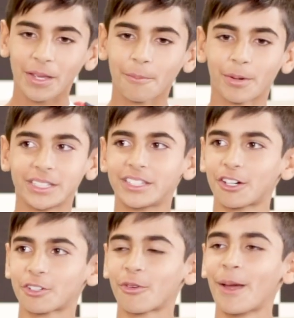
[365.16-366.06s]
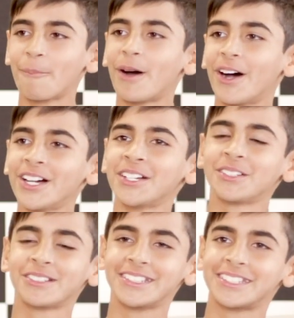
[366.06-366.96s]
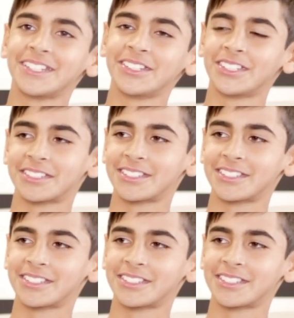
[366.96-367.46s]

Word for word: Hmm. But their grandma was in the